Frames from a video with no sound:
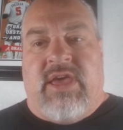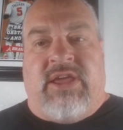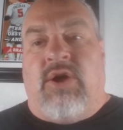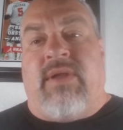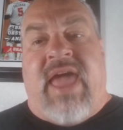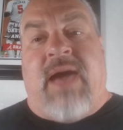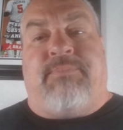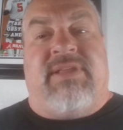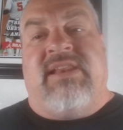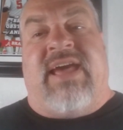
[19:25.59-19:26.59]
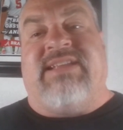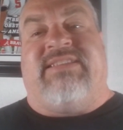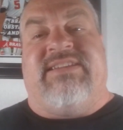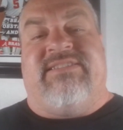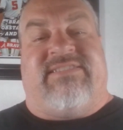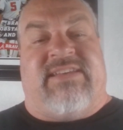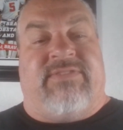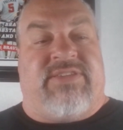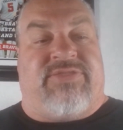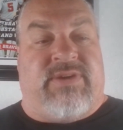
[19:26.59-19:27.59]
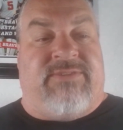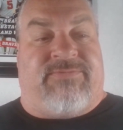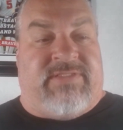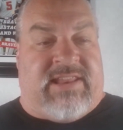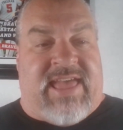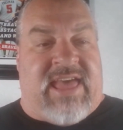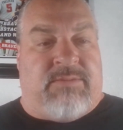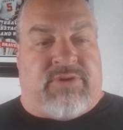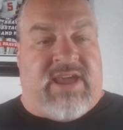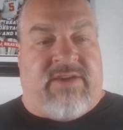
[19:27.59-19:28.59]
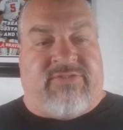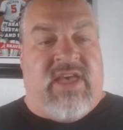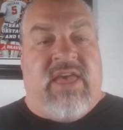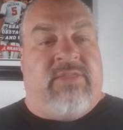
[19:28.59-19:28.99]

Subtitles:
You know what happened in 1973 for the Atlanta Braves?